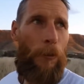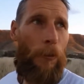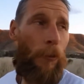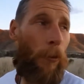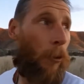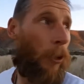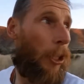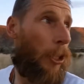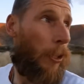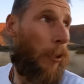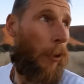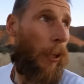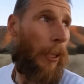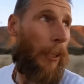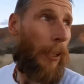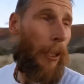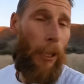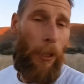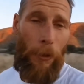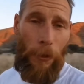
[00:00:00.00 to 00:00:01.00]
before this
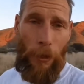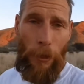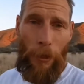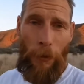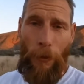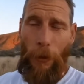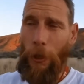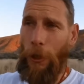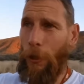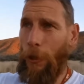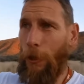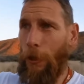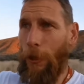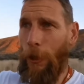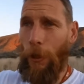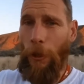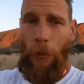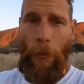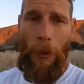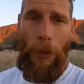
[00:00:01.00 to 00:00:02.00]
light goes because I've got a good
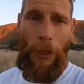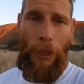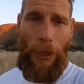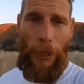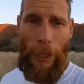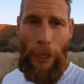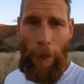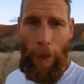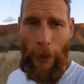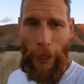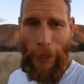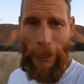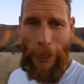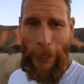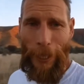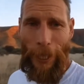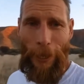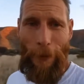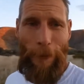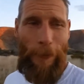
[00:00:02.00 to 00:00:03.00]
kilometre to get back
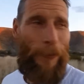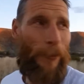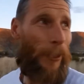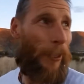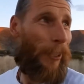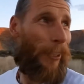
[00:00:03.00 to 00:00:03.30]
to camp.